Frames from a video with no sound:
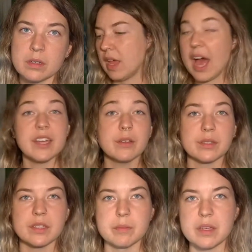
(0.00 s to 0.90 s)
I
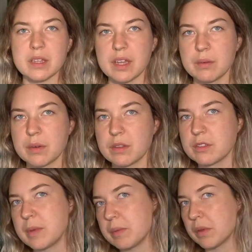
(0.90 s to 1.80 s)
used to be like one of
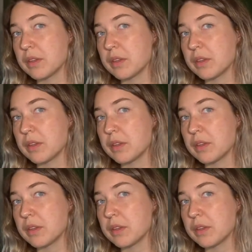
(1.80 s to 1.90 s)
those people.